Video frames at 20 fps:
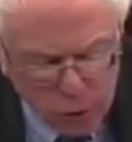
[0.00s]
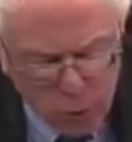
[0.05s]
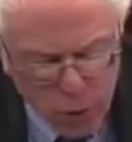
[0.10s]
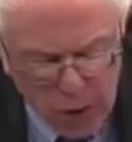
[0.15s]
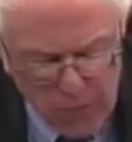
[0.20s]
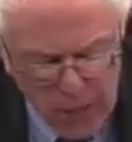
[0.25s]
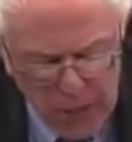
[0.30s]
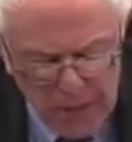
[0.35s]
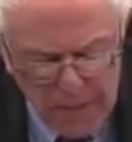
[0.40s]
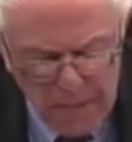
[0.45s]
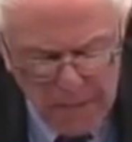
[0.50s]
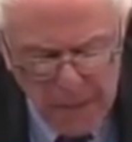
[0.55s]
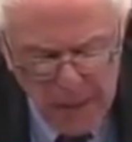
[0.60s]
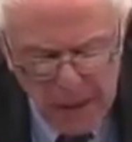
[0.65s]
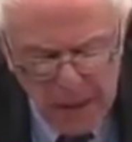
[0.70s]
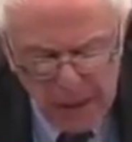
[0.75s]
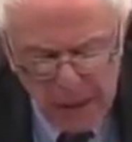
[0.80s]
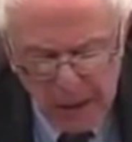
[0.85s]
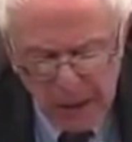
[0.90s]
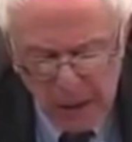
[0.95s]
woman
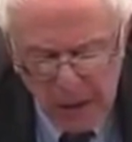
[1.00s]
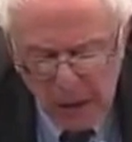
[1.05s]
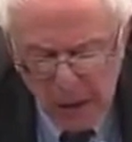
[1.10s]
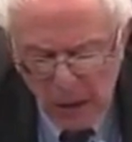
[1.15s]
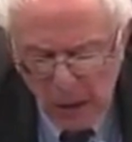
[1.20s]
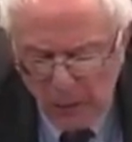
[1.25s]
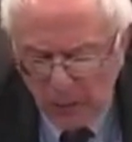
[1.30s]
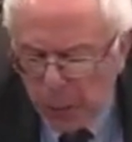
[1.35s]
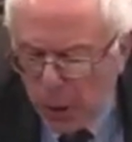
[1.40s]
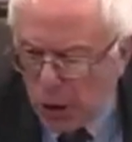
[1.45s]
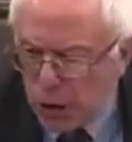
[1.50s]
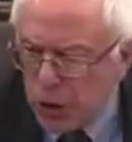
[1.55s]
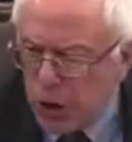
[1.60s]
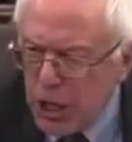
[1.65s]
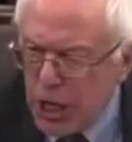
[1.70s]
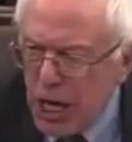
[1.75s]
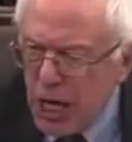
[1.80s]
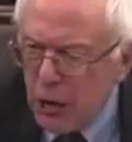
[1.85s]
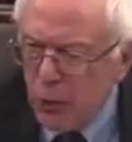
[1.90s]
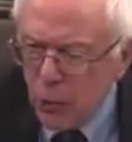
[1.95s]

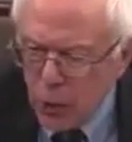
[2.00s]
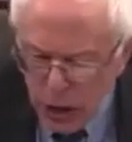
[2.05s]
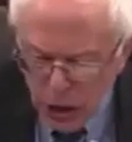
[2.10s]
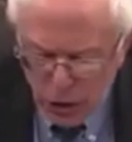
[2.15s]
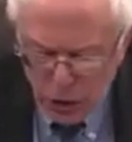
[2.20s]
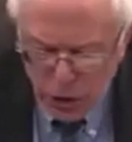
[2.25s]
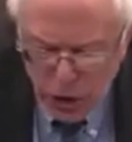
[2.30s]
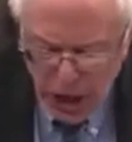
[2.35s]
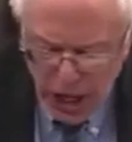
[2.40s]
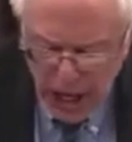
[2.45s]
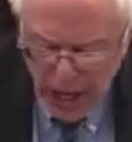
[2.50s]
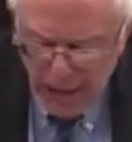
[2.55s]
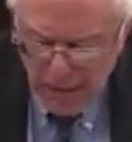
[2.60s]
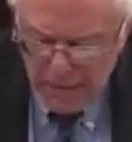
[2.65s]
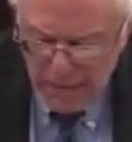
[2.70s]
pushing a wheelchair